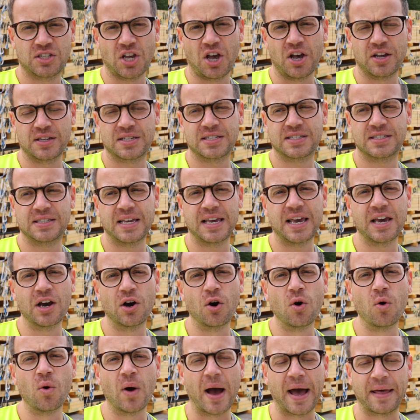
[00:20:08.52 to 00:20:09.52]
a
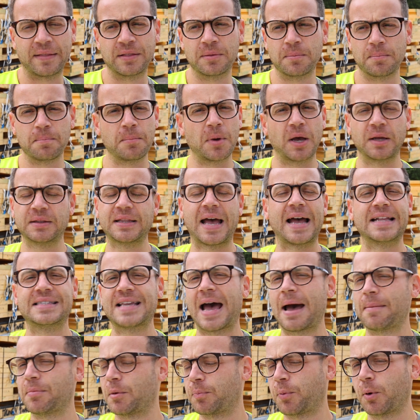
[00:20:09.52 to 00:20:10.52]
steel and
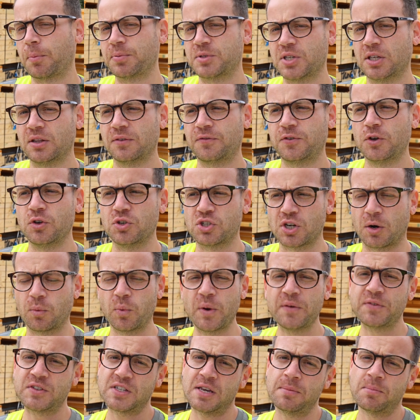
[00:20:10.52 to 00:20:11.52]
adapt the property in the future.
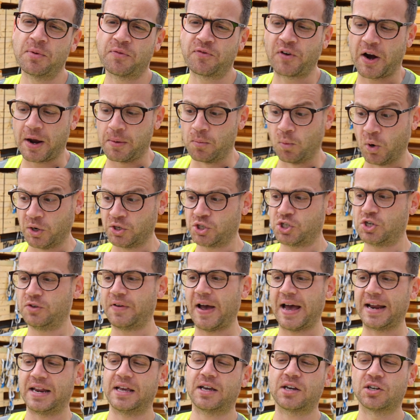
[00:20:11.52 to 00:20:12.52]
With timber frame, once you've
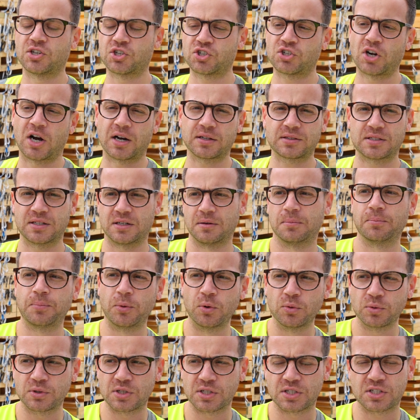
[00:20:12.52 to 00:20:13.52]
had it constructed and
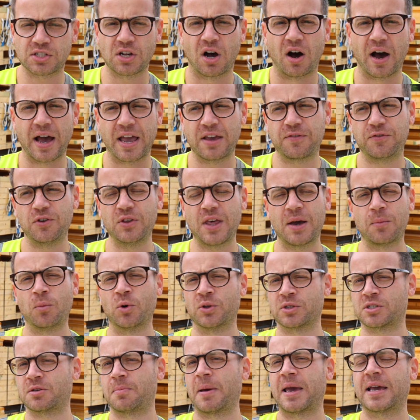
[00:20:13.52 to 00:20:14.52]
brought to site, if you then
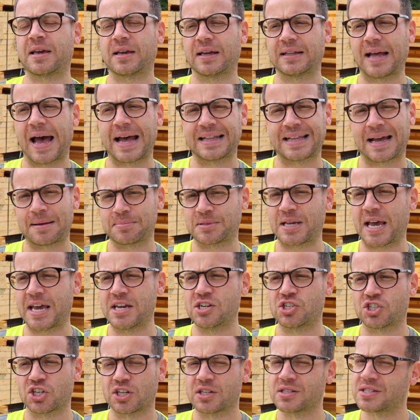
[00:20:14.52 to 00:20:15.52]
want to make
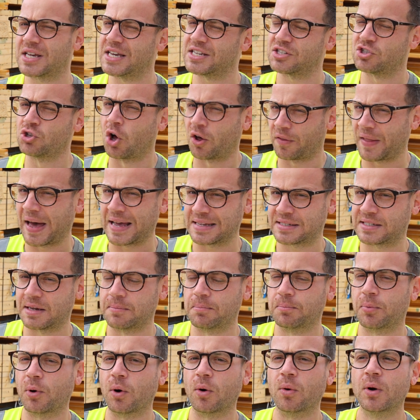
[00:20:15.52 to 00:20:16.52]
adaptations, it's not that
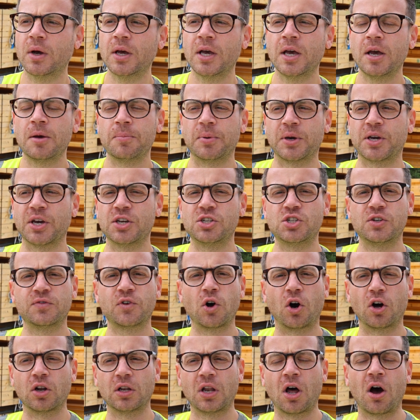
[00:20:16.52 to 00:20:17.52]
simple, because you've
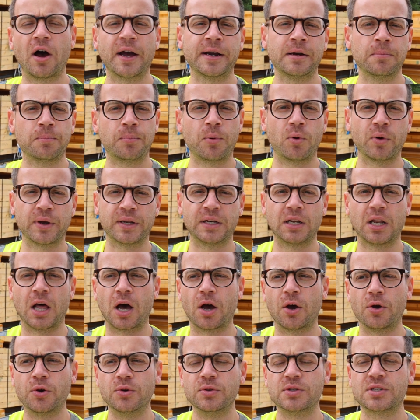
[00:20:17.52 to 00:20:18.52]
got line and point
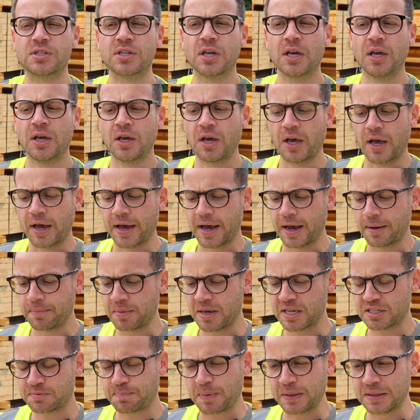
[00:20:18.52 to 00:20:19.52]
loads.
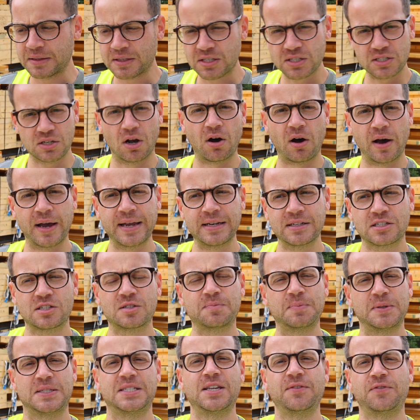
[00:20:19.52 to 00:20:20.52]
It's been designed
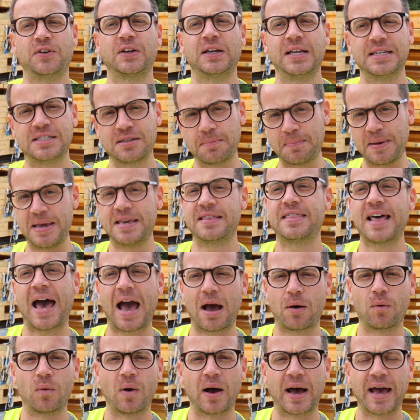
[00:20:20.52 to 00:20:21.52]
specifically to be
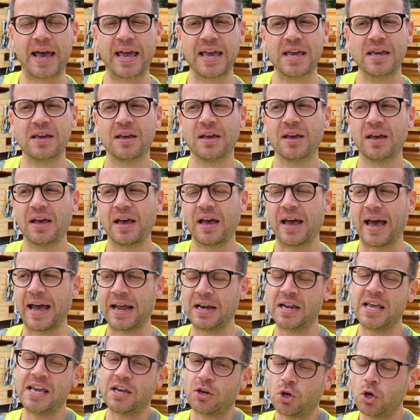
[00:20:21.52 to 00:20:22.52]
that way, and
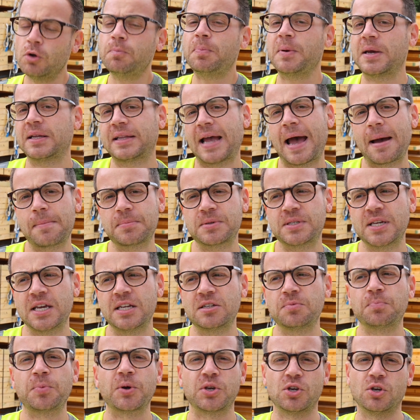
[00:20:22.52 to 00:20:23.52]
it could be
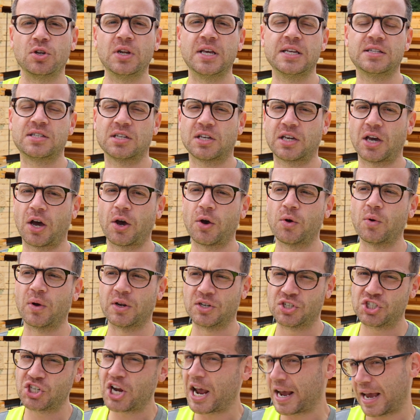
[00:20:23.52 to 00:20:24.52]
adapted, but you need to go
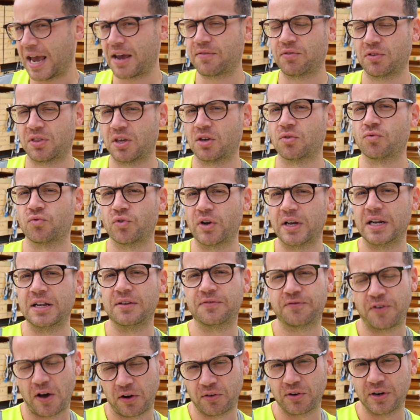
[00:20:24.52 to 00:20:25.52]
and check everything really
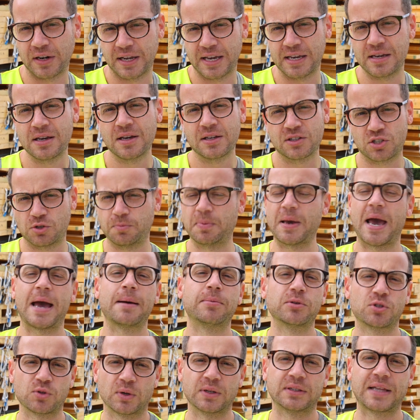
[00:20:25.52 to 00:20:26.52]
thoroughly to be
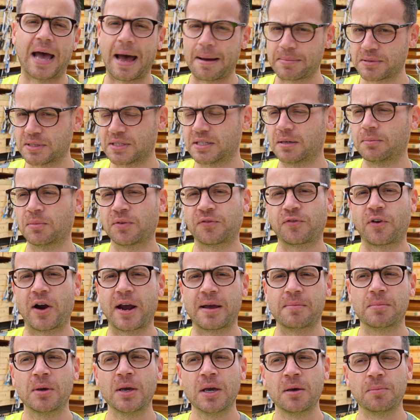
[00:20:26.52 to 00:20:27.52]
able to adapt the timber
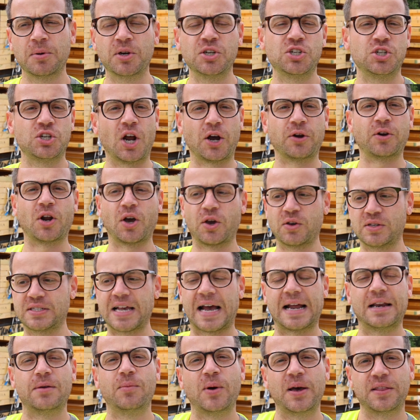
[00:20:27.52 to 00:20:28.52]
frame, because you don't know
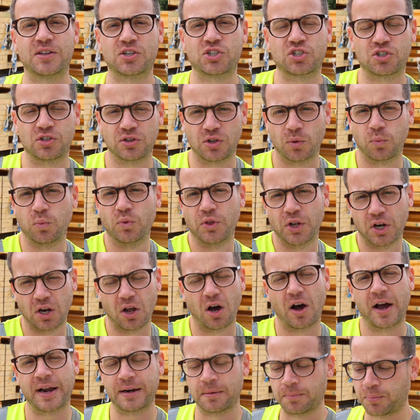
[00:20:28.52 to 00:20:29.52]
exactly where the
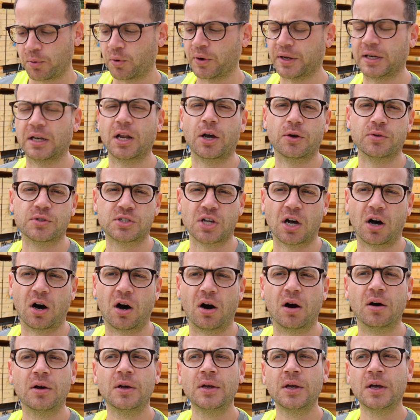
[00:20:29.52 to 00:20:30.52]
line and point loads
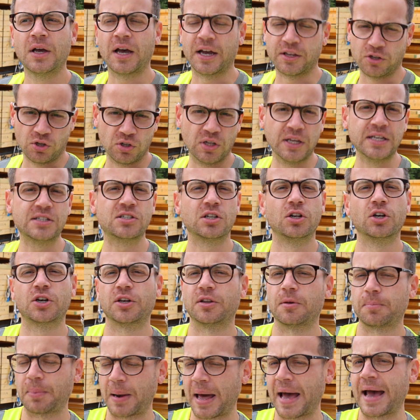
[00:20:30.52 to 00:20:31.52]
are, and you need to look at
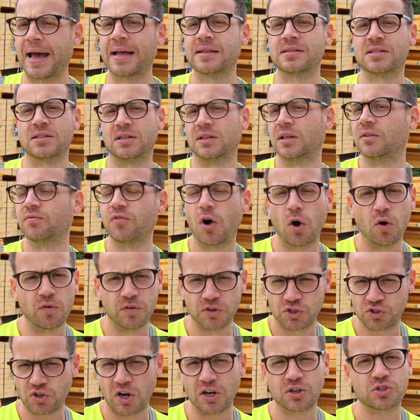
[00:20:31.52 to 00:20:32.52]
the plans and involve a
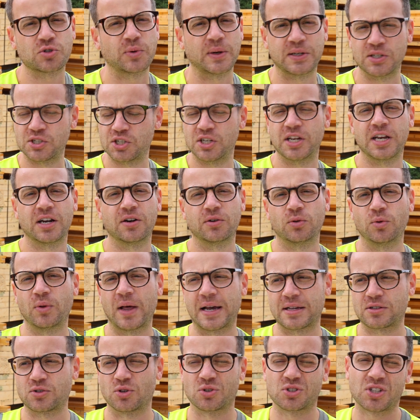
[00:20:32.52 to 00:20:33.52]
structural engineer and all
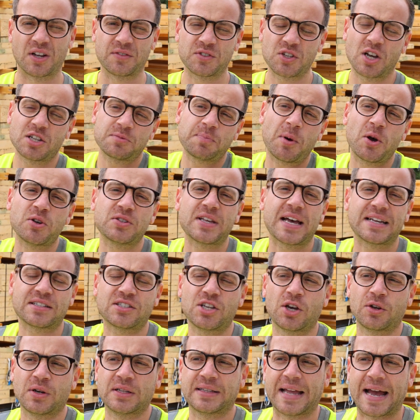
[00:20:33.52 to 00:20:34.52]
that sort of stuff. So I suppose that's the
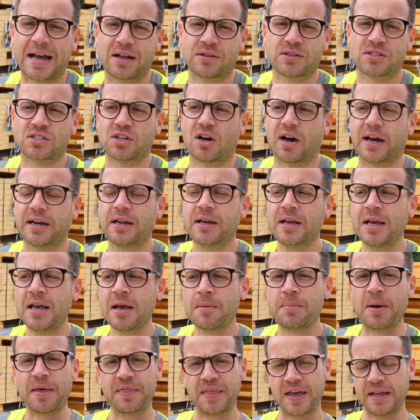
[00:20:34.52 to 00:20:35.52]
only downside.
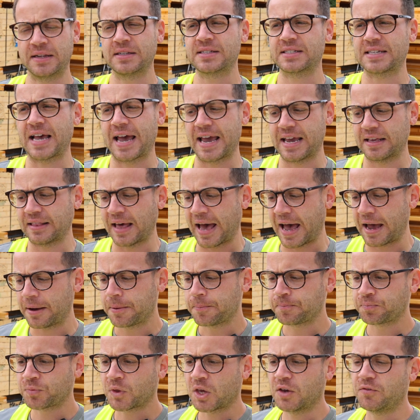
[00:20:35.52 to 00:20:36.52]
But then saying that,
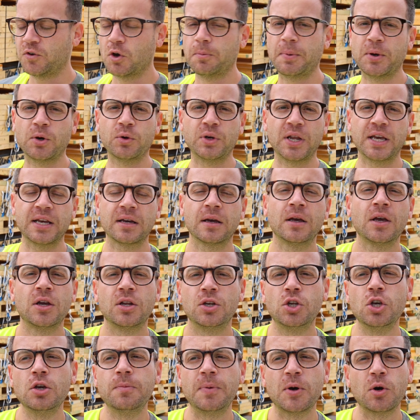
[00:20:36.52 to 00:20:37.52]
if you're building
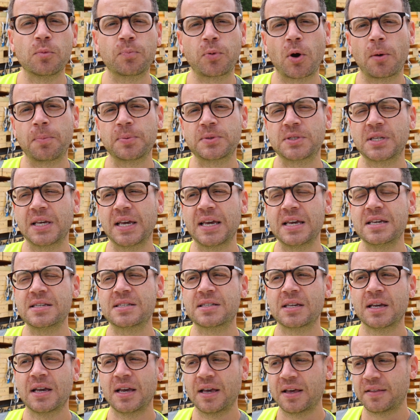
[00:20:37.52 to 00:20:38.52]
new build properties
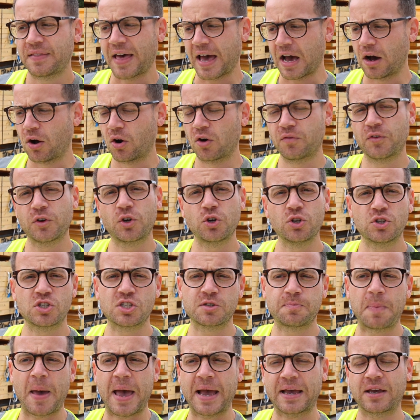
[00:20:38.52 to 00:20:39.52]
that are of a good
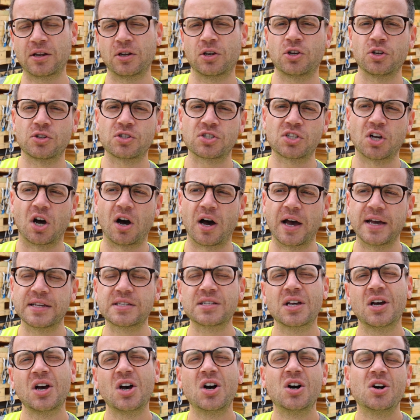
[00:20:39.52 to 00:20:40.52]
spec and a good size,
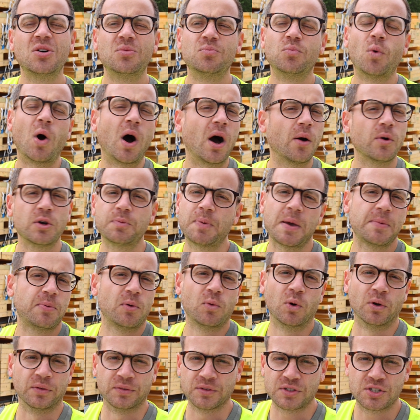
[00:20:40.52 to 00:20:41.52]
why would people
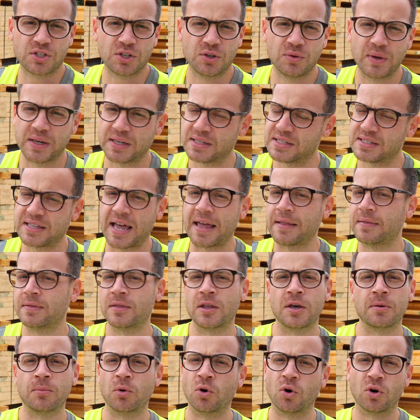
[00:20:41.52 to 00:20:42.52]
want to extend
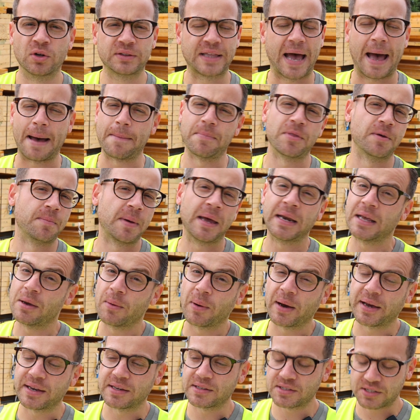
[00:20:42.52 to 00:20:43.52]
them or adapt them
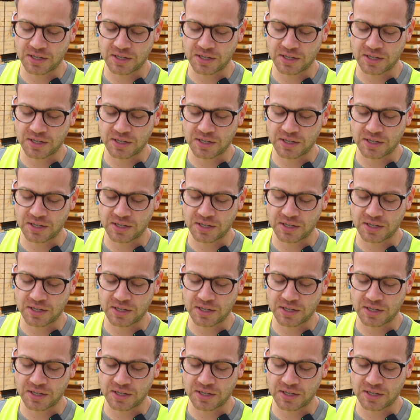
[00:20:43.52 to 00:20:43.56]
anyway?